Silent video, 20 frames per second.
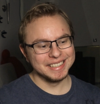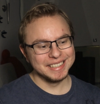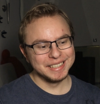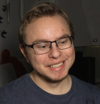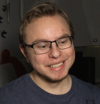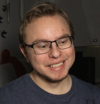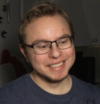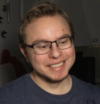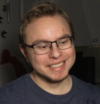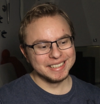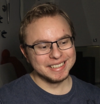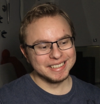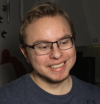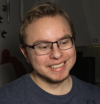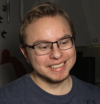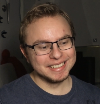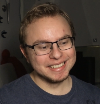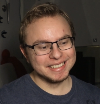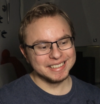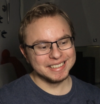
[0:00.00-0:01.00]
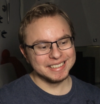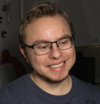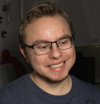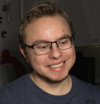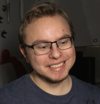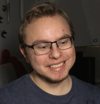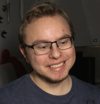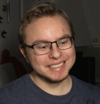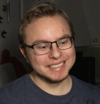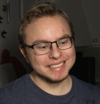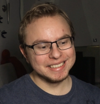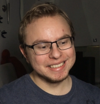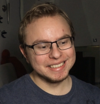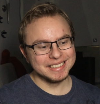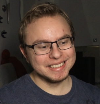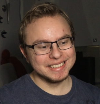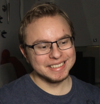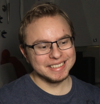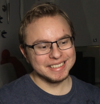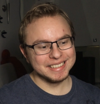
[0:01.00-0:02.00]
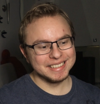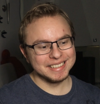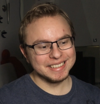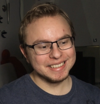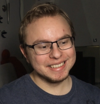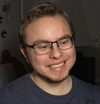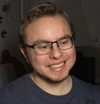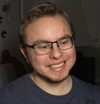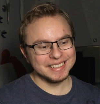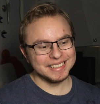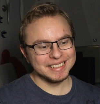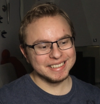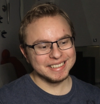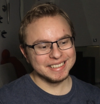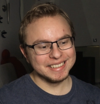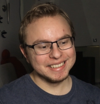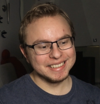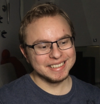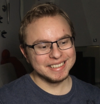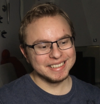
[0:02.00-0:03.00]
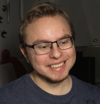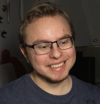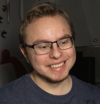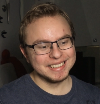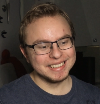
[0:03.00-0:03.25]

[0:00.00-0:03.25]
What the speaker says: (no one is talking)